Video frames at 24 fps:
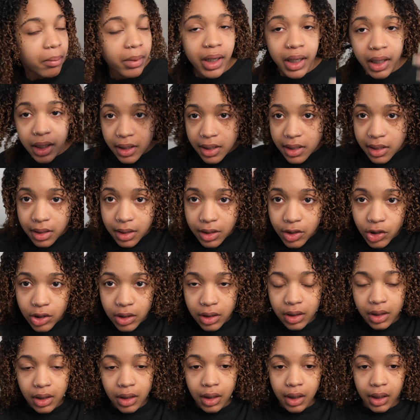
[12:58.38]
My hair is
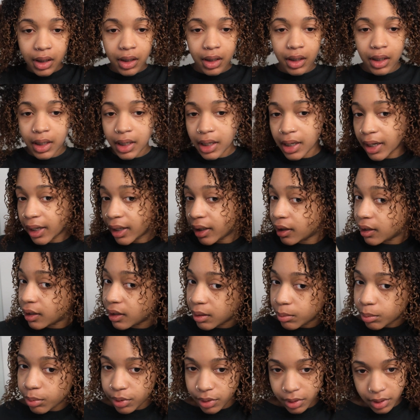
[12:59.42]
legitly like
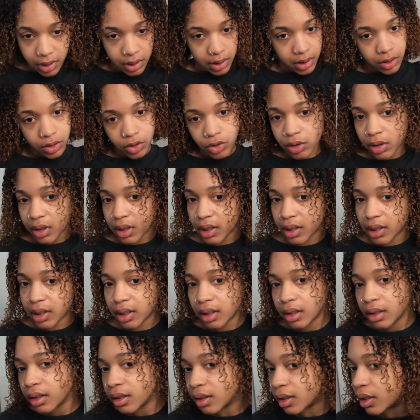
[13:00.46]
90% dry
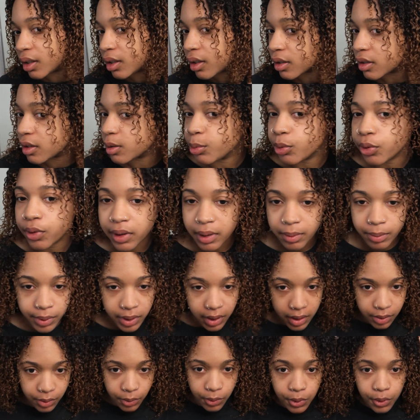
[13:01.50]
at this point,
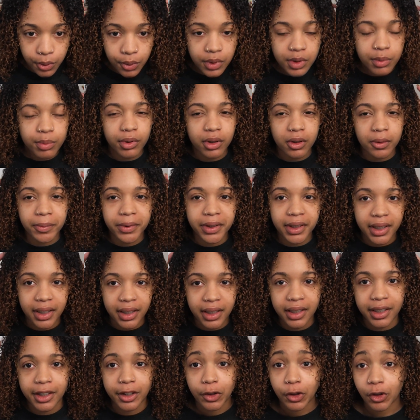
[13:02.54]
but the roots probably
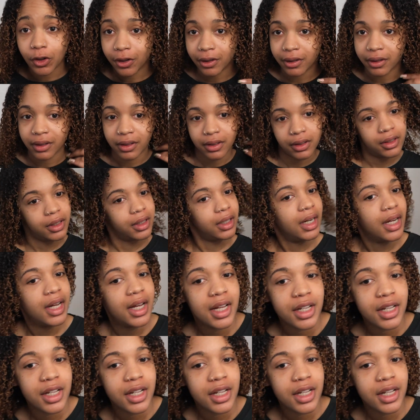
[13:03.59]
in here are not.